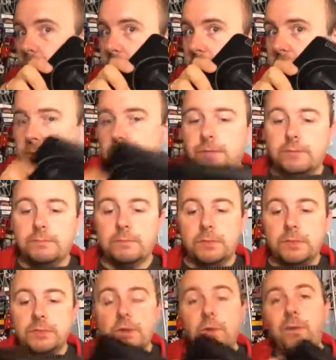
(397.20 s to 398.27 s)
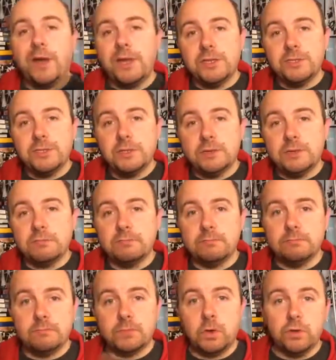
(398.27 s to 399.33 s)
Base unit. Now, there's no wires to it,
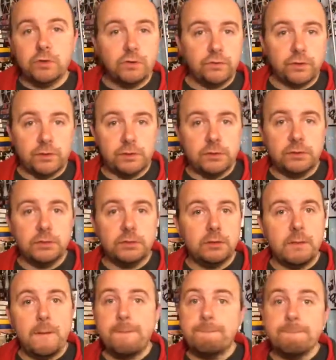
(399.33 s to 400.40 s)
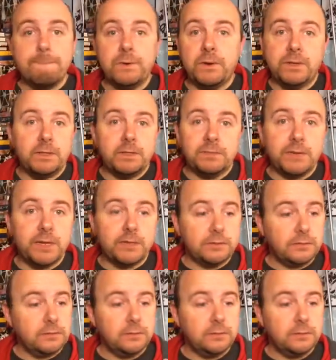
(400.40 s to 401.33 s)
or controllers, but it doesn't matter.